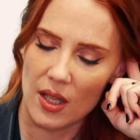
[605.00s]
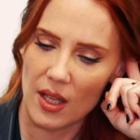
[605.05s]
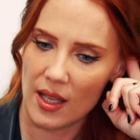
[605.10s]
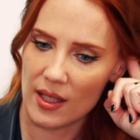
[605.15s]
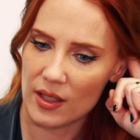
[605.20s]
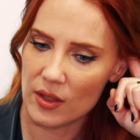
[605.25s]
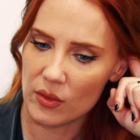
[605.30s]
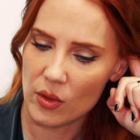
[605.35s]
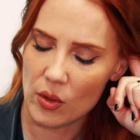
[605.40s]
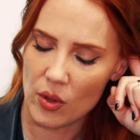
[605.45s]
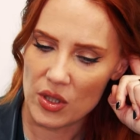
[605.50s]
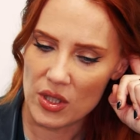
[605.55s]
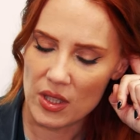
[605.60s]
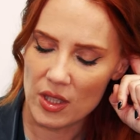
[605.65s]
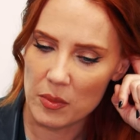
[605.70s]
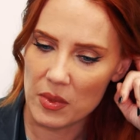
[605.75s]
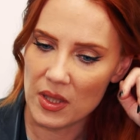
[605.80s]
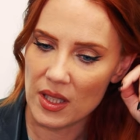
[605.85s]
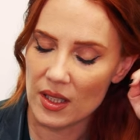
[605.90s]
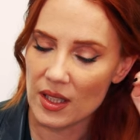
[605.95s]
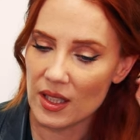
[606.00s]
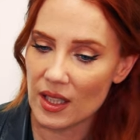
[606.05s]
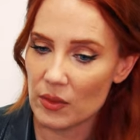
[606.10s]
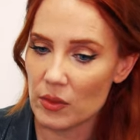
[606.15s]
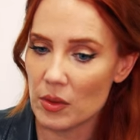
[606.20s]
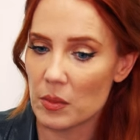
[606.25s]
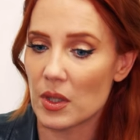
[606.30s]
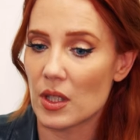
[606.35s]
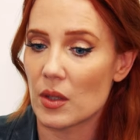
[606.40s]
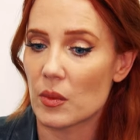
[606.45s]
And of course, in the beginning,
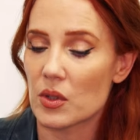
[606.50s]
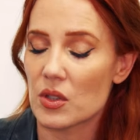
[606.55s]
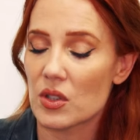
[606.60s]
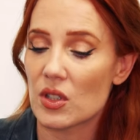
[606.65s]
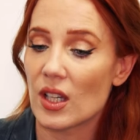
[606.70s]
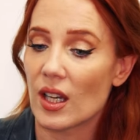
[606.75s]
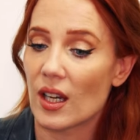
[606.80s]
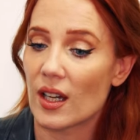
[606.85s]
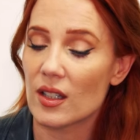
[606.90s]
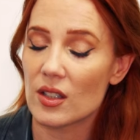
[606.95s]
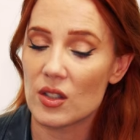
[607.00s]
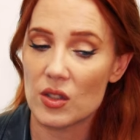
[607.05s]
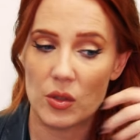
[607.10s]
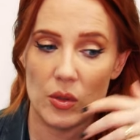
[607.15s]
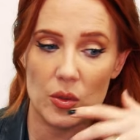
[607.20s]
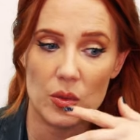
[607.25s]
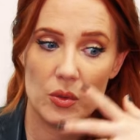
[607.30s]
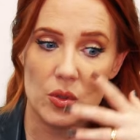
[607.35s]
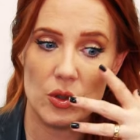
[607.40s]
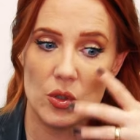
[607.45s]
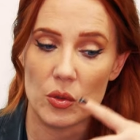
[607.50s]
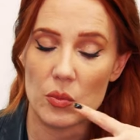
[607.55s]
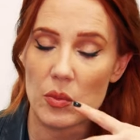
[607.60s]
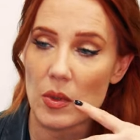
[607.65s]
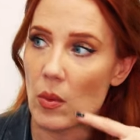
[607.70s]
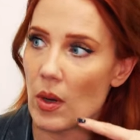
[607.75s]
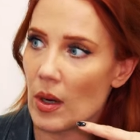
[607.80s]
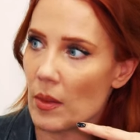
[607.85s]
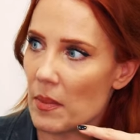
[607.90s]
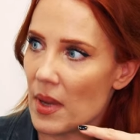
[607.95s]
everybody was scared. So should
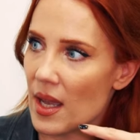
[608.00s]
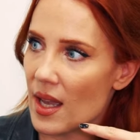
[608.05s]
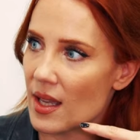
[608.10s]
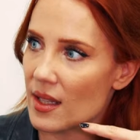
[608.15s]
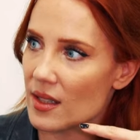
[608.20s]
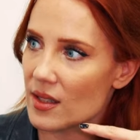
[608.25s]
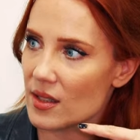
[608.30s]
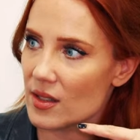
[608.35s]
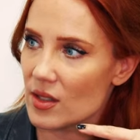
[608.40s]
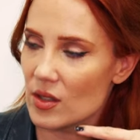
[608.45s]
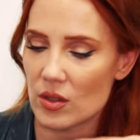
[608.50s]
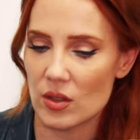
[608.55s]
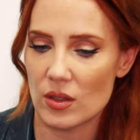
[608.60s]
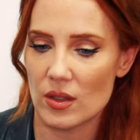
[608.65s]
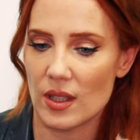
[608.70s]
we wear masks?